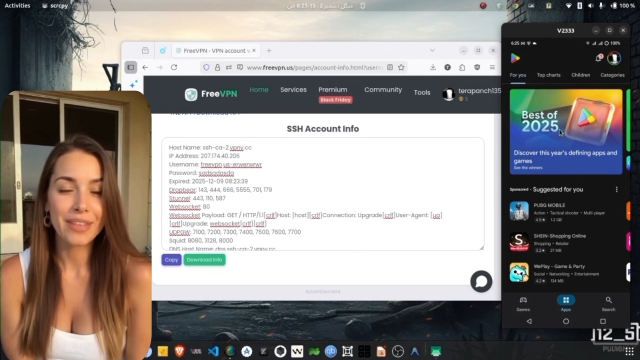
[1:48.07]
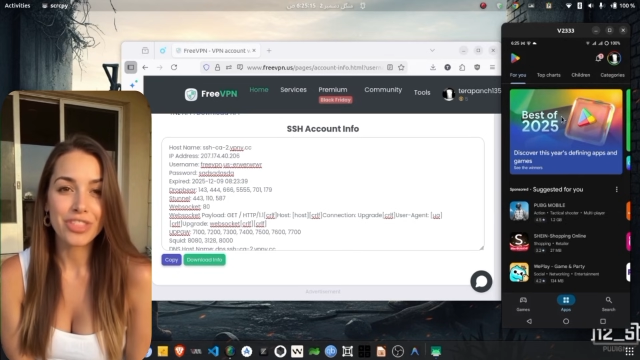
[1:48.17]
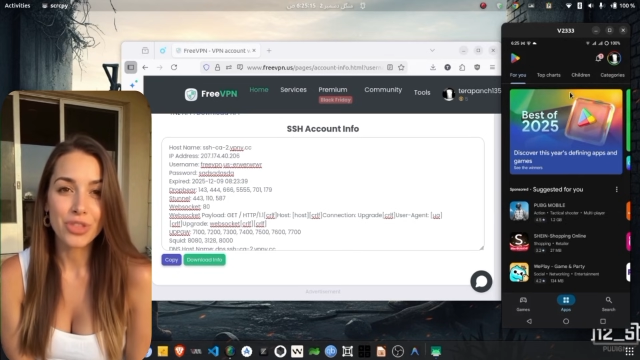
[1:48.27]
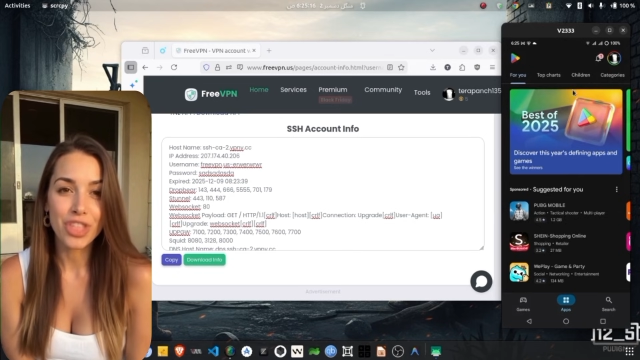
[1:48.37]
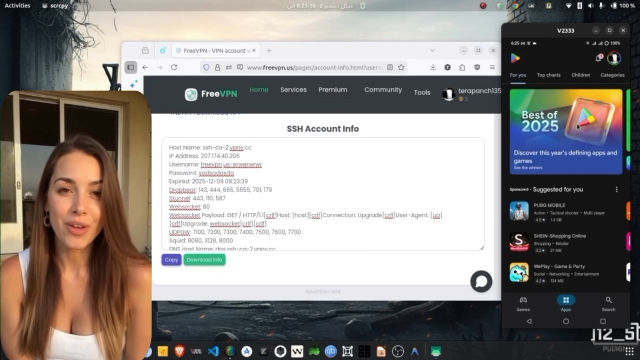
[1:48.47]

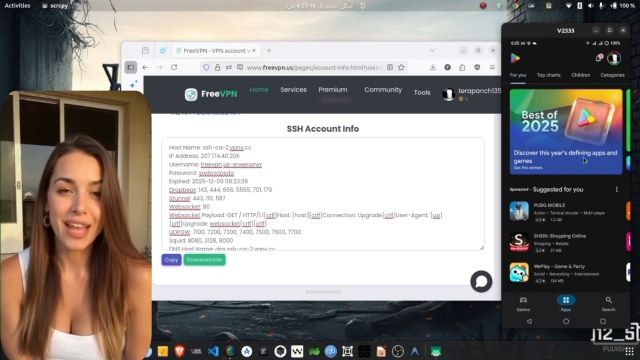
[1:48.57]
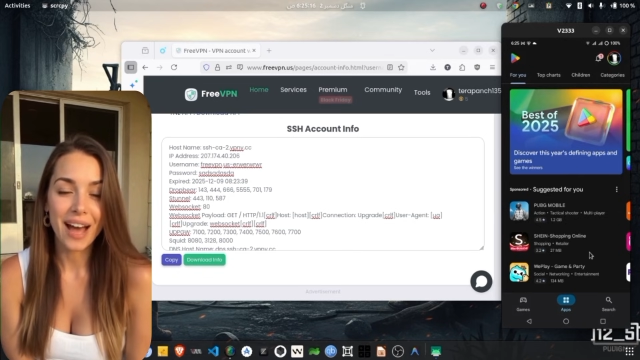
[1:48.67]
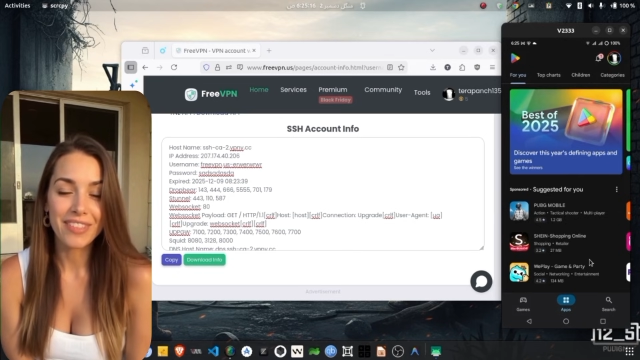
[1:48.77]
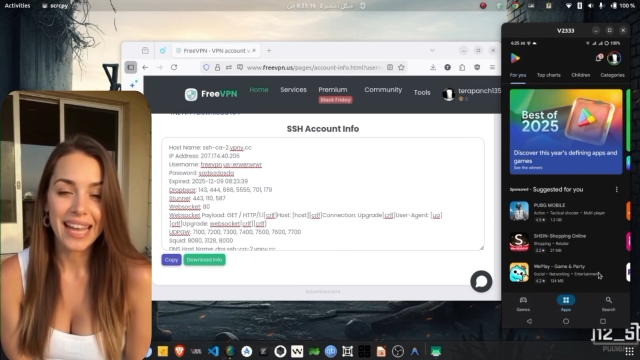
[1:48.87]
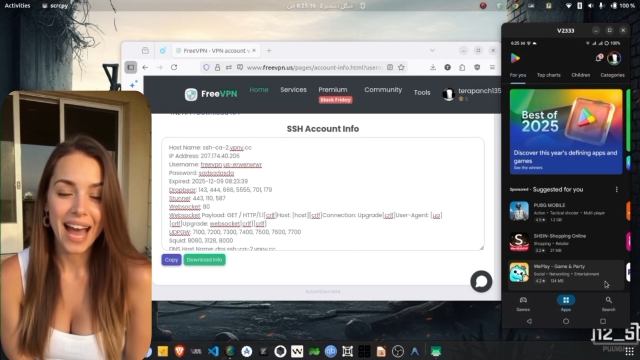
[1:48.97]
If you don't
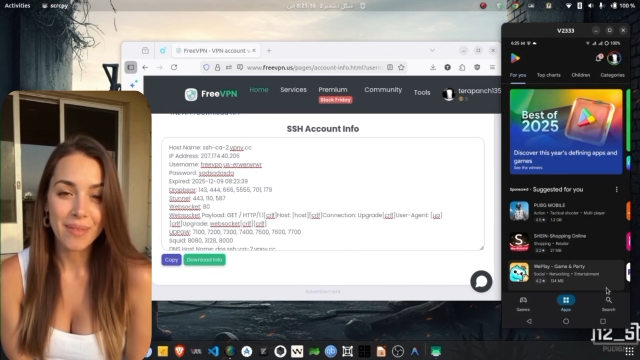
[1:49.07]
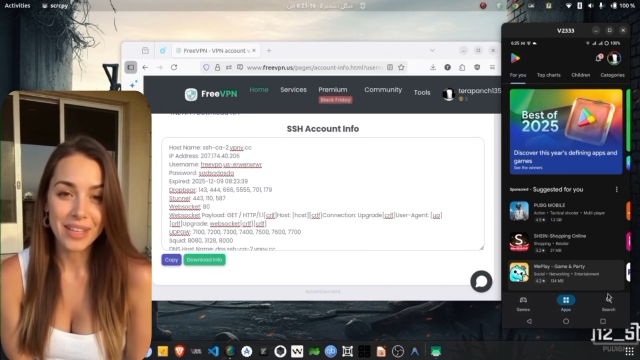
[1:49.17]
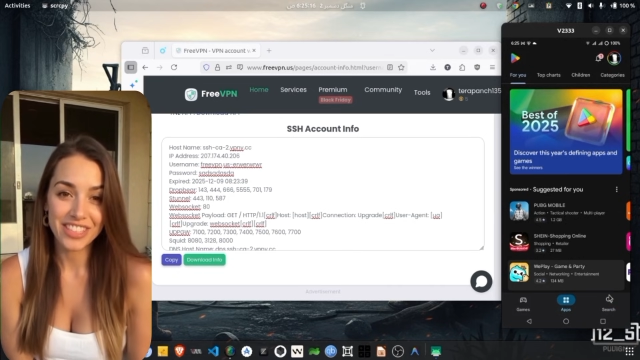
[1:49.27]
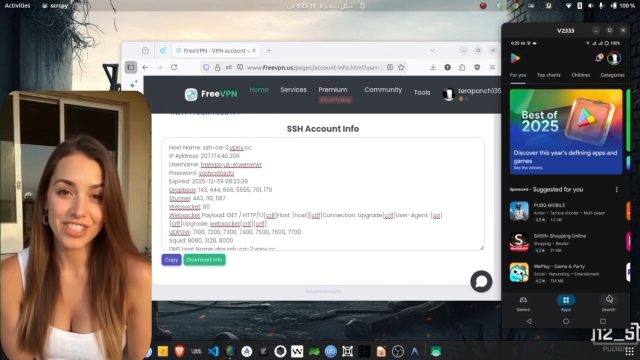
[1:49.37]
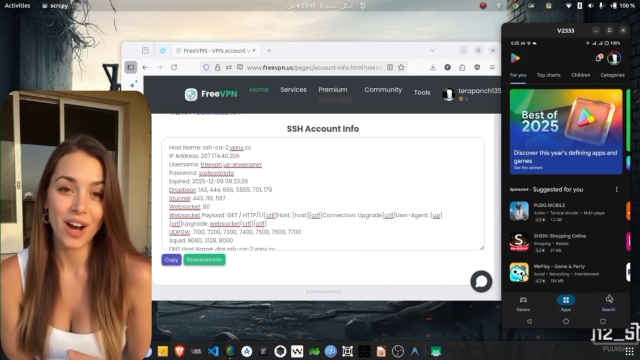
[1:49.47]
have the app
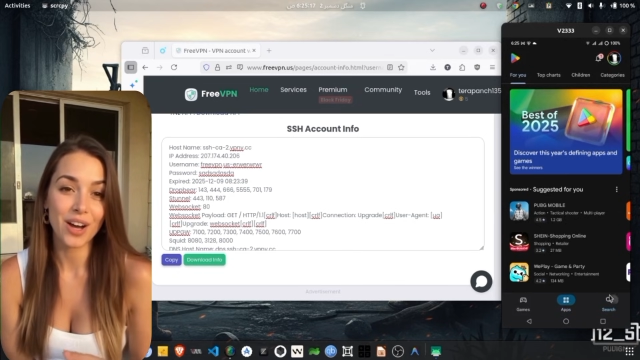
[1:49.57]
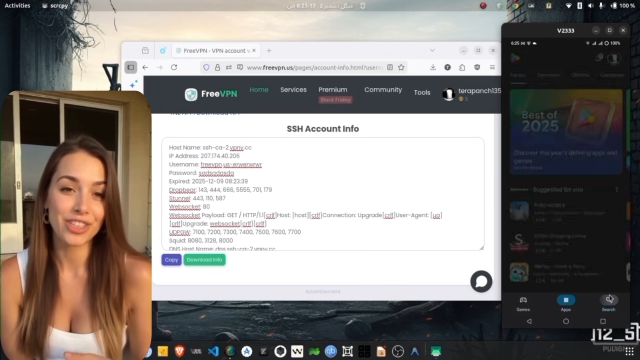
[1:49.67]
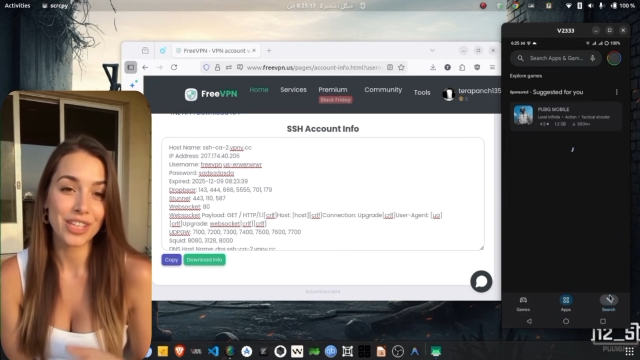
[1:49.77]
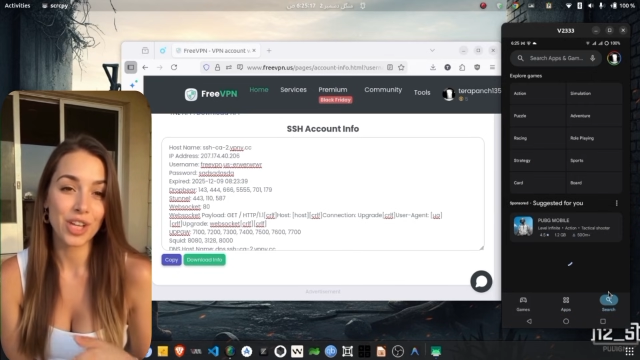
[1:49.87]
installed,